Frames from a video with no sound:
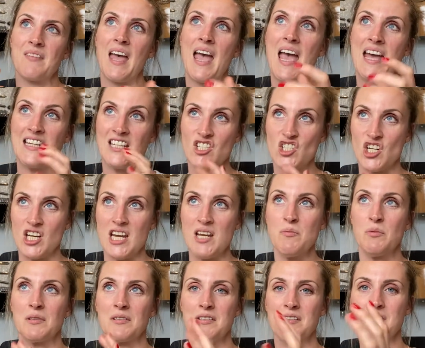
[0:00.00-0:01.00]
energy
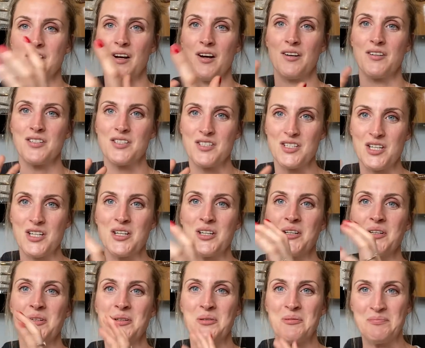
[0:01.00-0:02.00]
will start
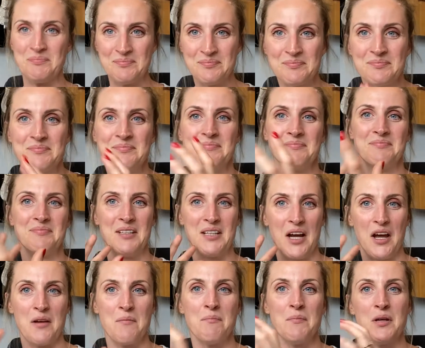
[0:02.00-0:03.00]
to
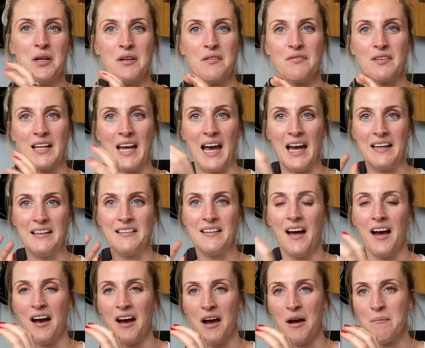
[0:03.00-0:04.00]
move again
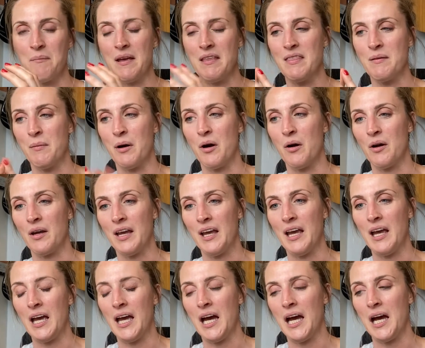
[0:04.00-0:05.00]
in the
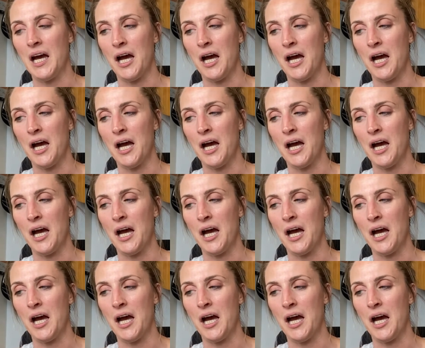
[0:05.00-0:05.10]
market.